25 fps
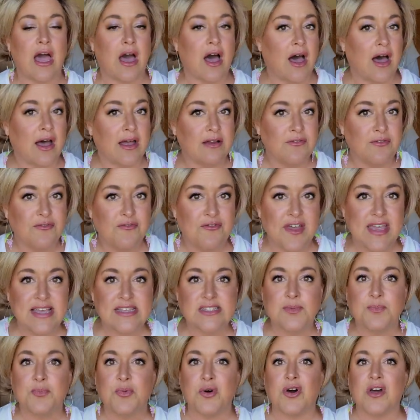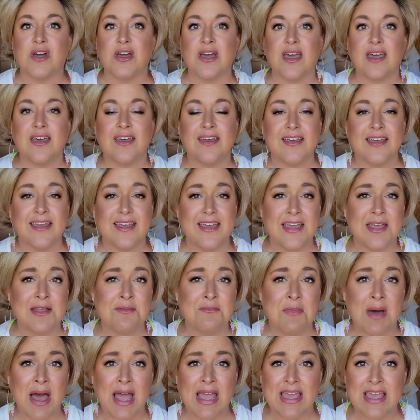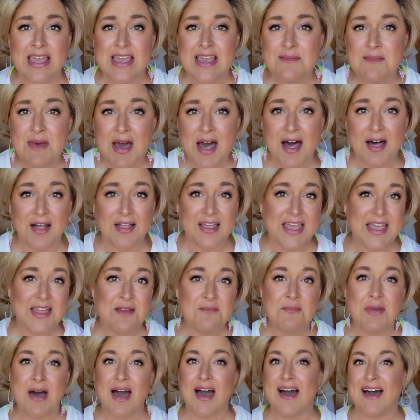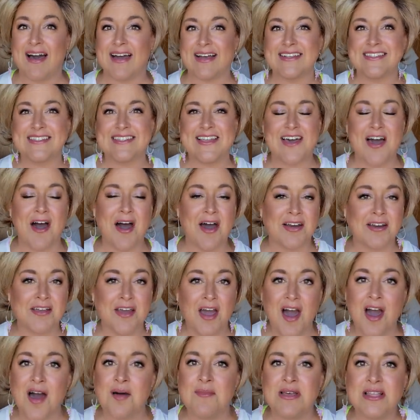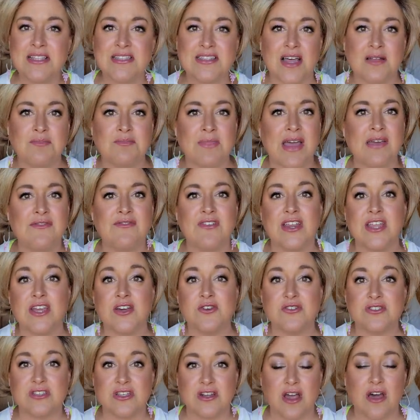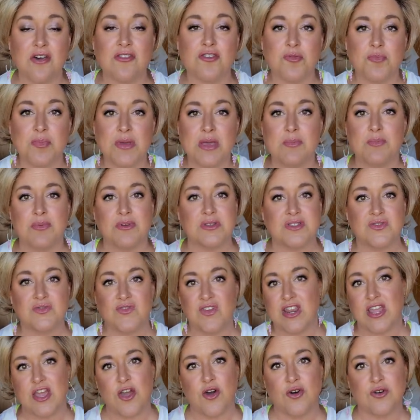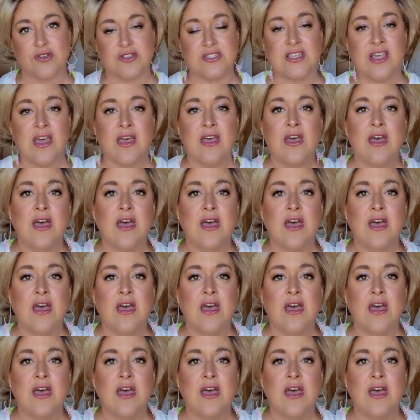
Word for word: On Facebook, in my email inbox, on comments on my videos and other people's videos,